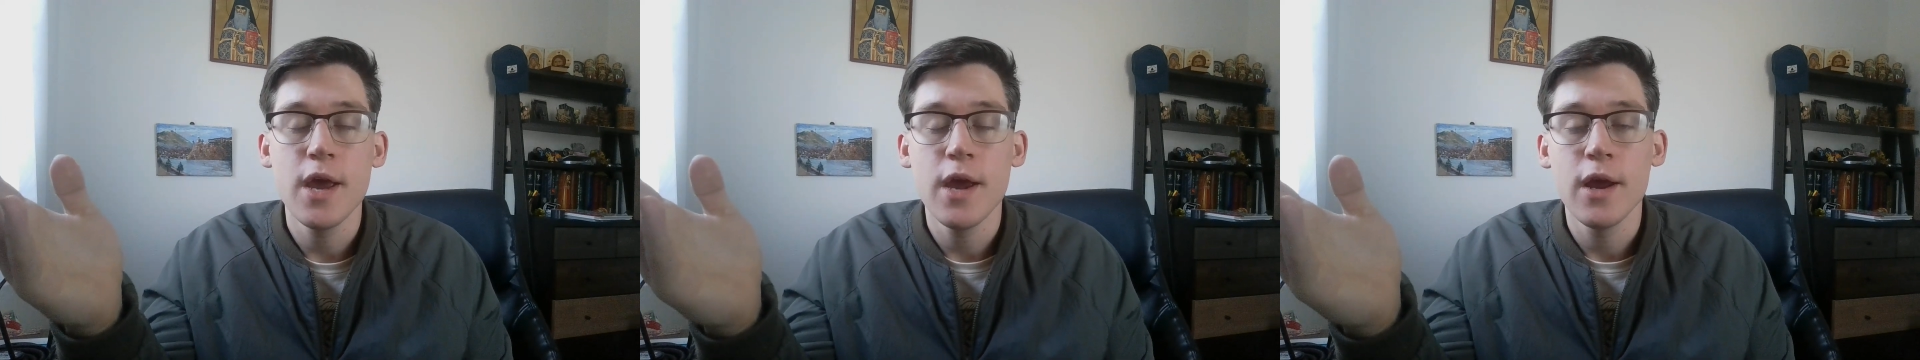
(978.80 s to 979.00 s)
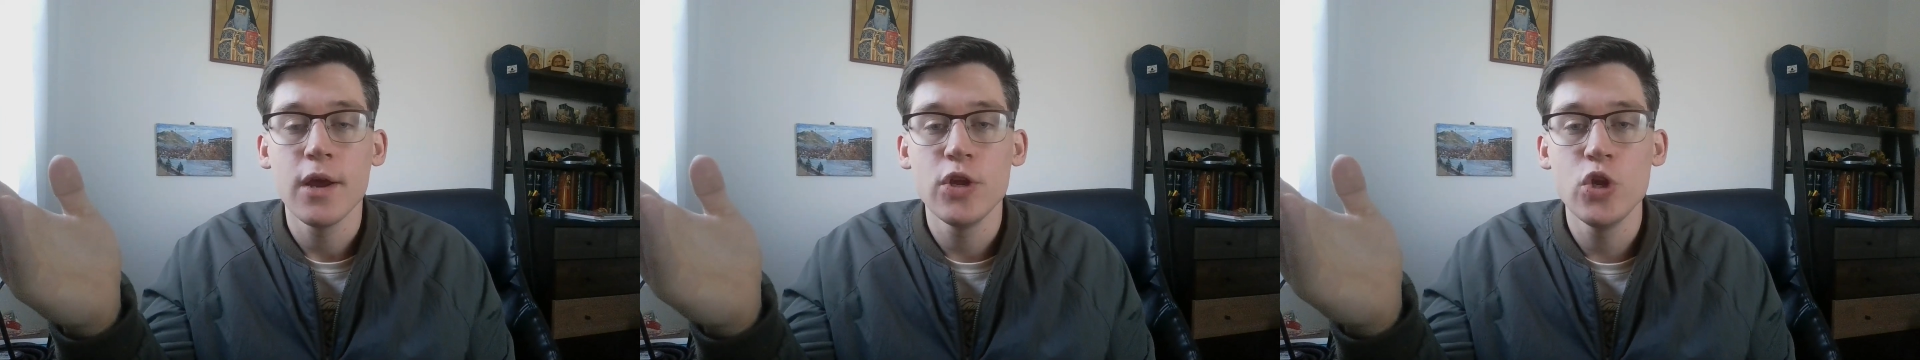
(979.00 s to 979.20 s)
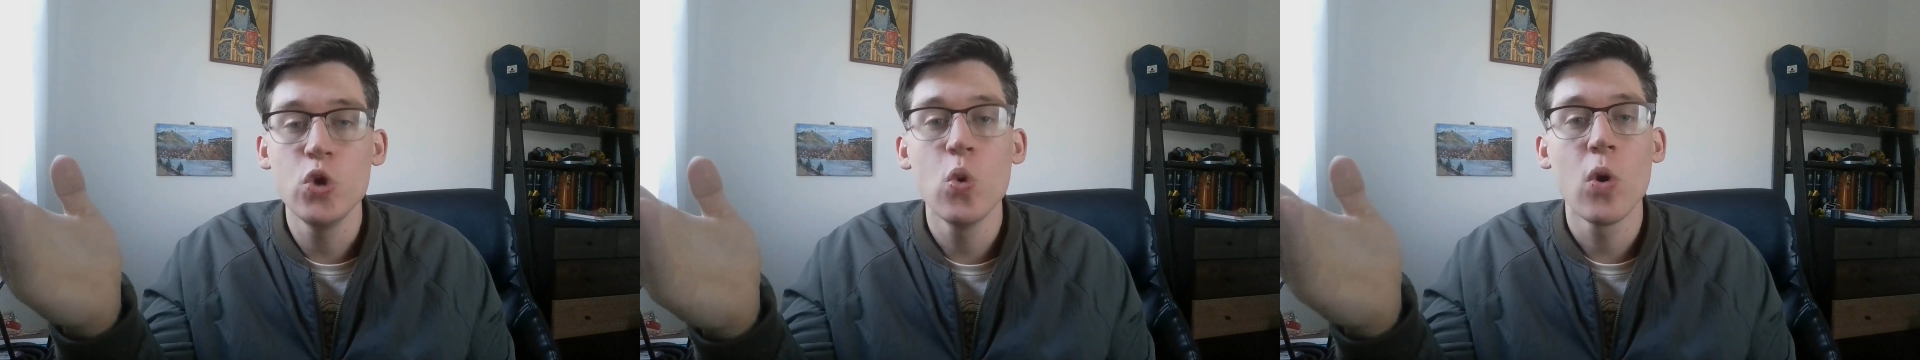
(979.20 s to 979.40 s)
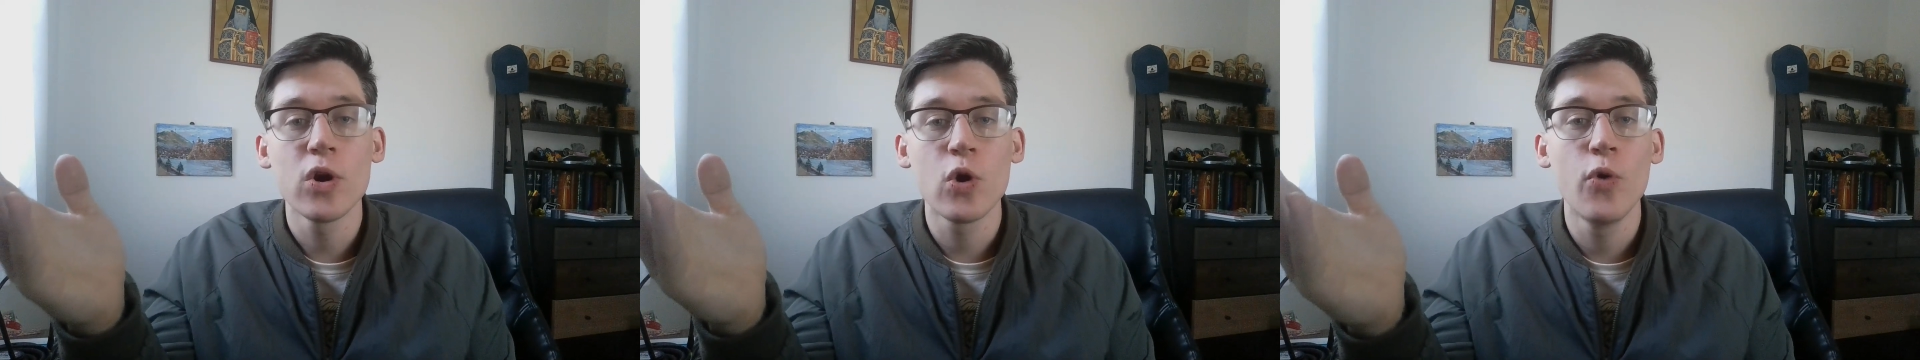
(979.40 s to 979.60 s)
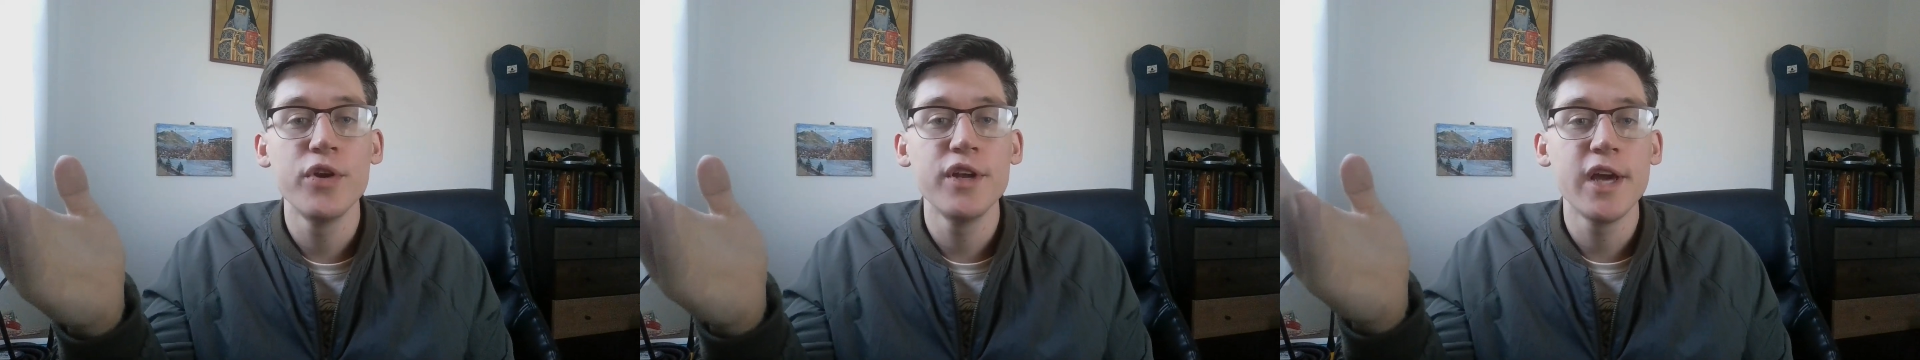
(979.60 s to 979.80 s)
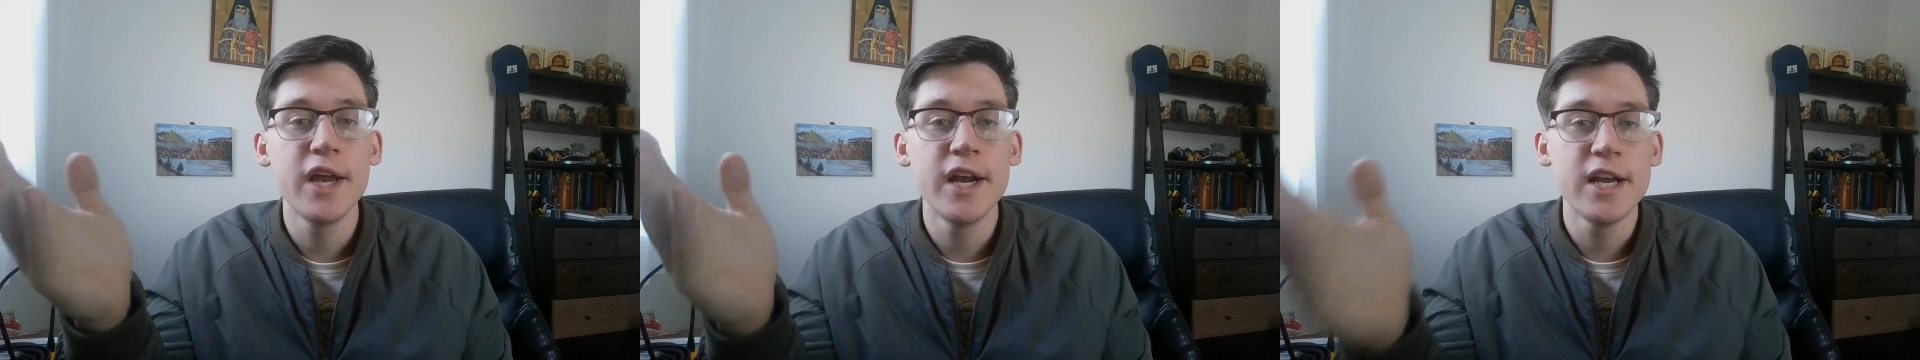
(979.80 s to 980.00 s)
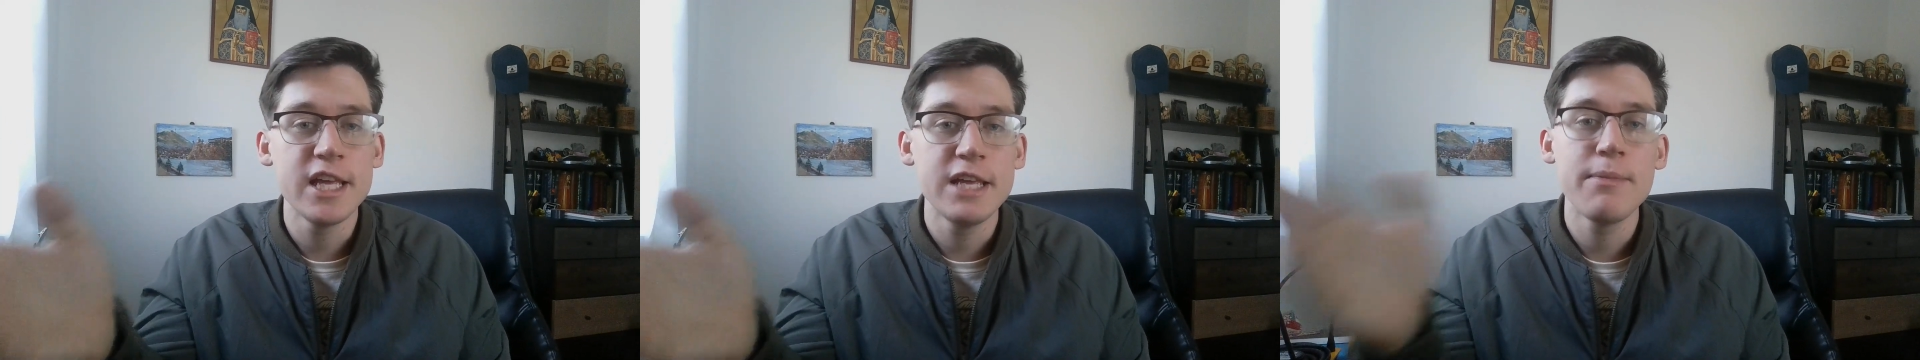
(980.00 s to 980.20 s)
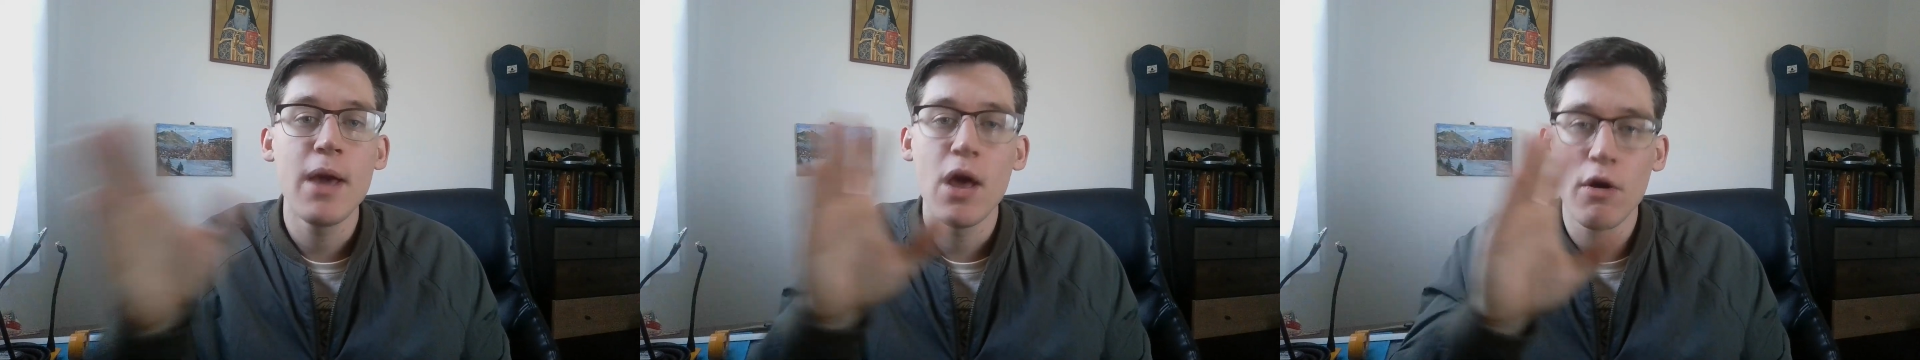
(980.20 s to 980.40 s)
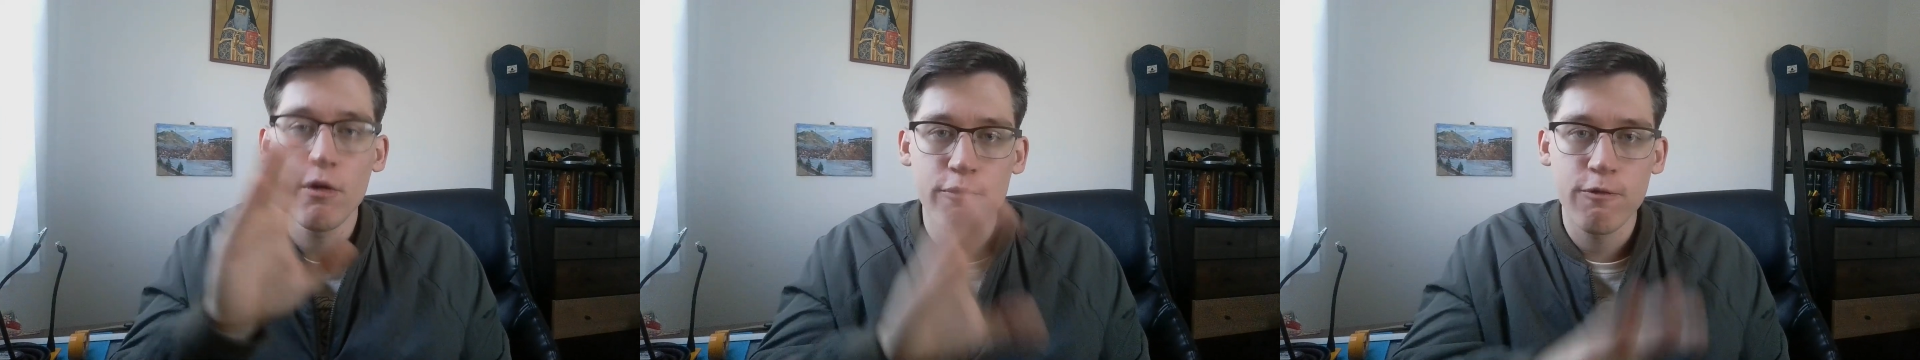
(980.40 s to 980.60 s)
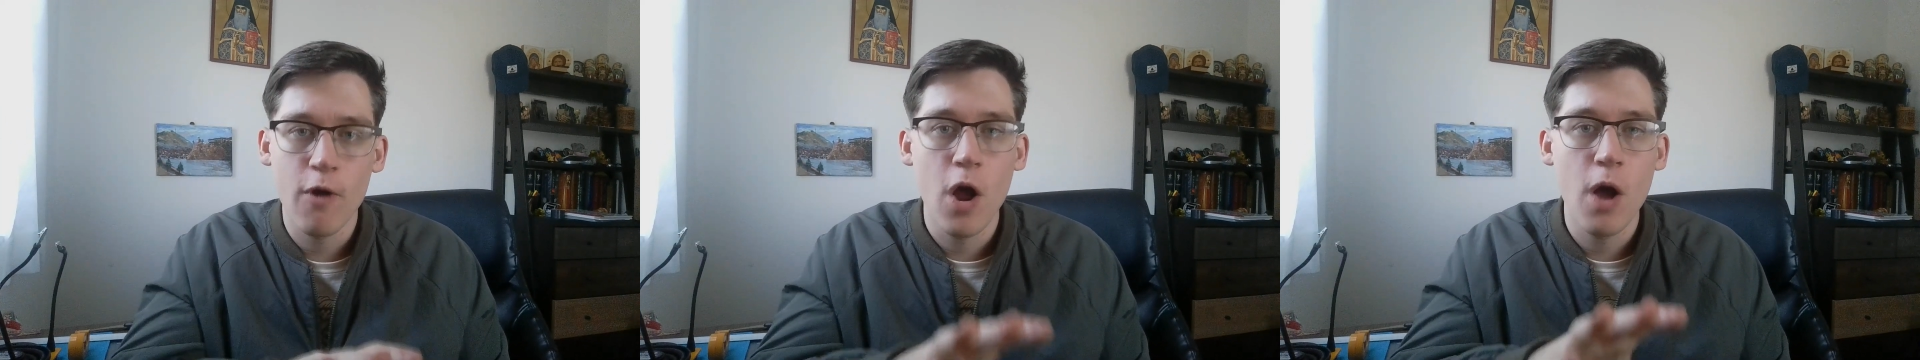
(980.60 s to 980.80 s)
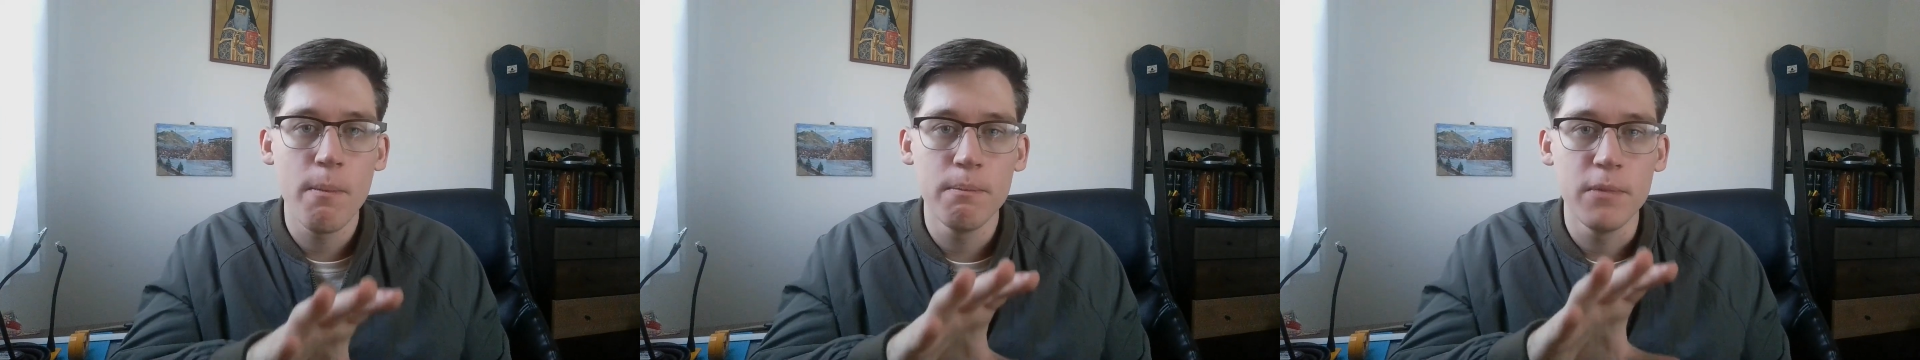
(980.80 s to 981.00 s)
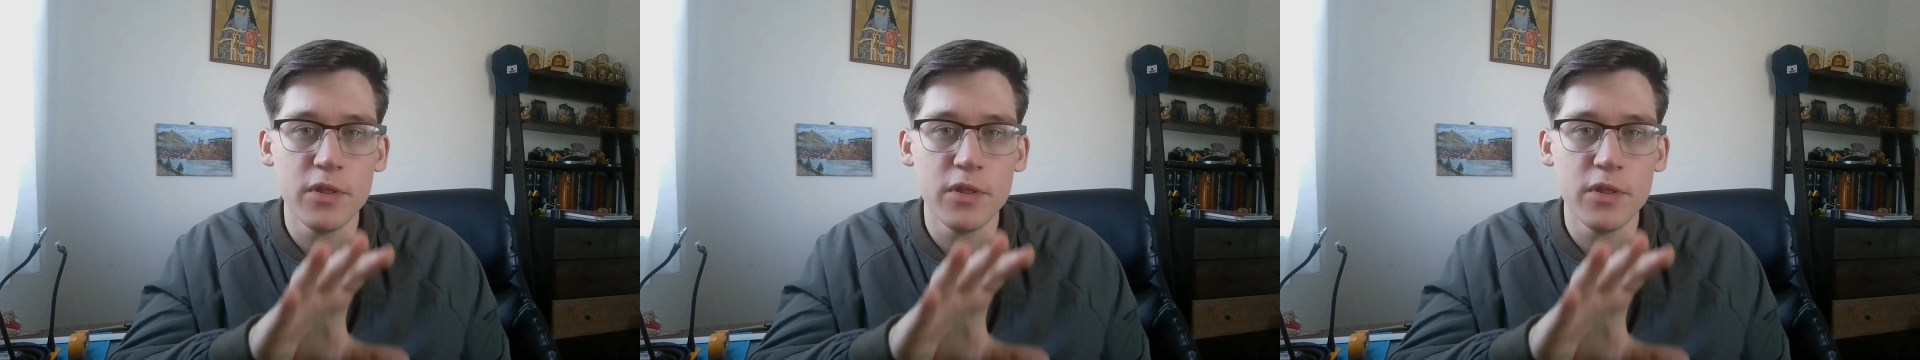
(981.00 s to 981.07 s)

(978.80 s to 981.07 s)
you are going to get an email from